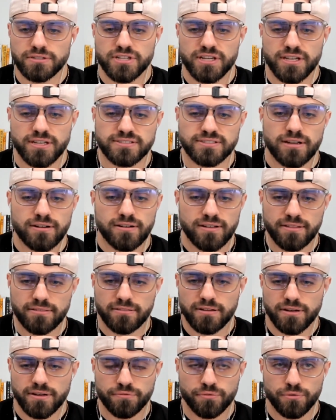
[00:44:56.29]
Check us out at
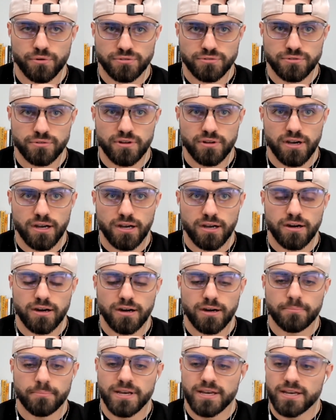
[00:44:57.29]

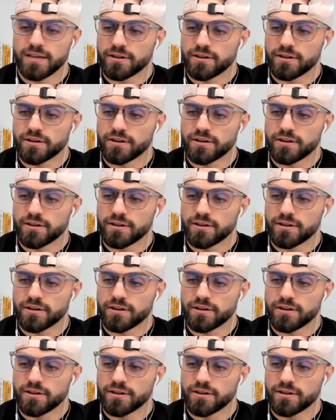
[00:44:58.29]
athleticfortitude.com.